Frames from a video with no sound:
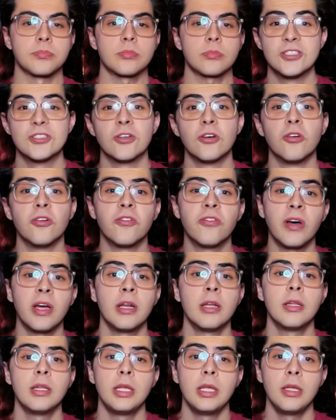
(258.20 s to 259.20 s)
So
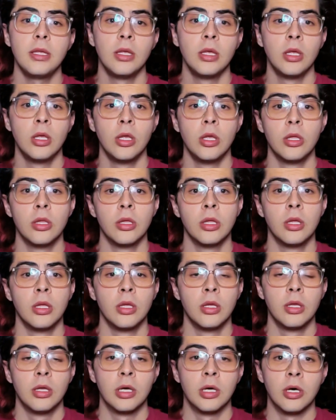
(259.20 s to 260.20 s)
finally,
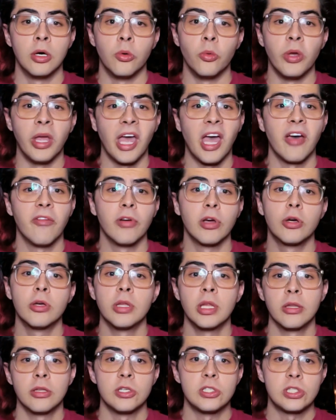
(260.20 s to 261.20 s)
uh, we have a good
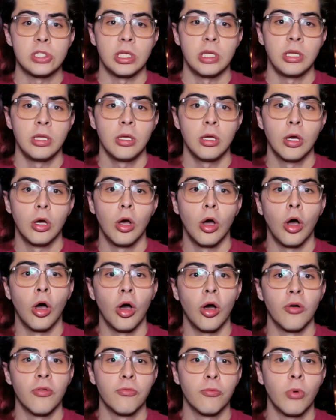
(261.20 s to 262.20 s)
understanding
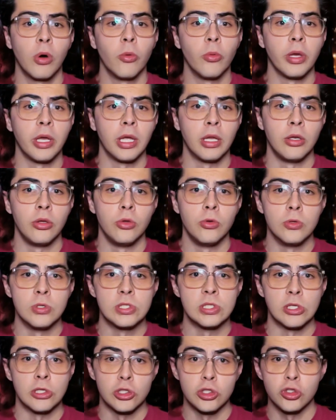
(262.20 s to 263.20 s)
of what we can
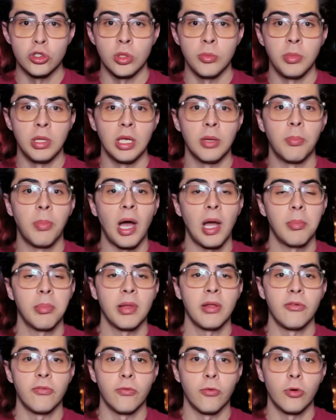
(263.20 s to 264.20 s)
use a streaming
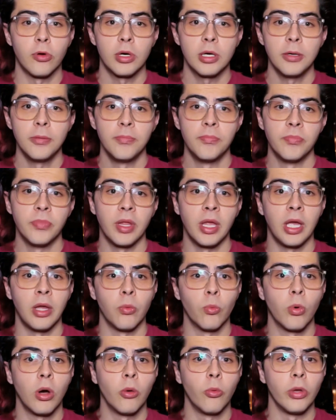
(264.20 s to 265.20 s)
pipeline for
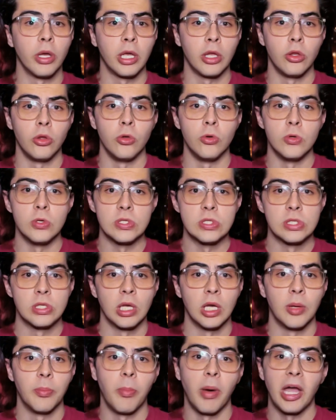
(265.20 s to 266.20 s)
and what we can use
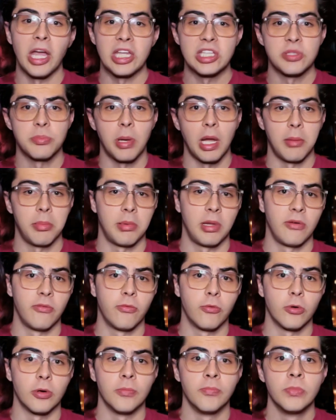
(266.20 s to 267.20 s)
a batch pipeline
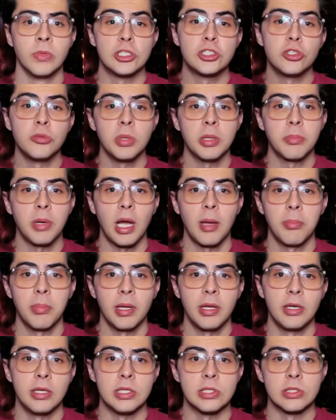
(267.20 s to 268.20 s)
for. The streaming
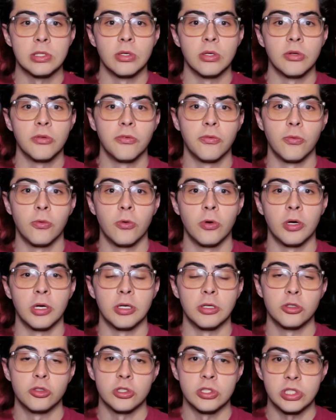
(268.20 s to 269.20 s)
pipeline is good for
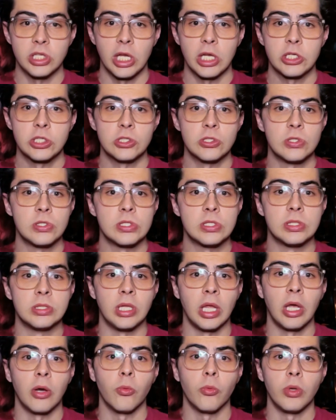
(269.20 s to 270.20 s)
transactions
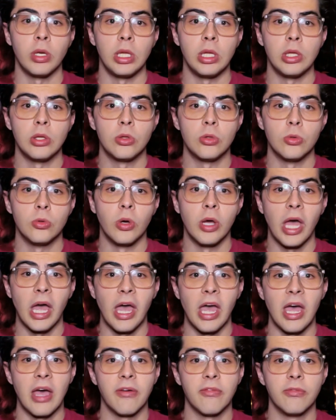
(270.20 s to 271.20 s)
that we need to
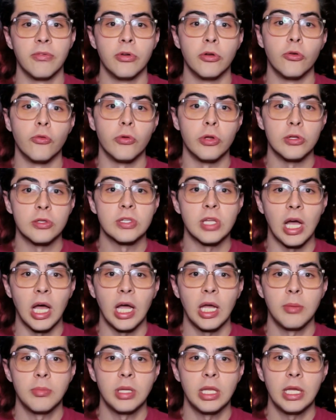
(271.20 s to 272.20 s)
have
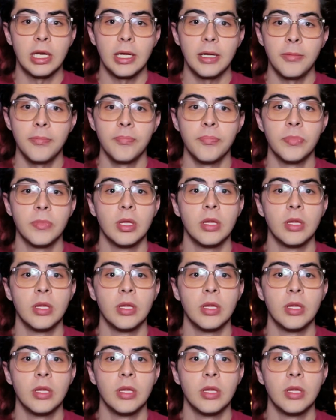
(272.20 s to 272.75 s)
real-time data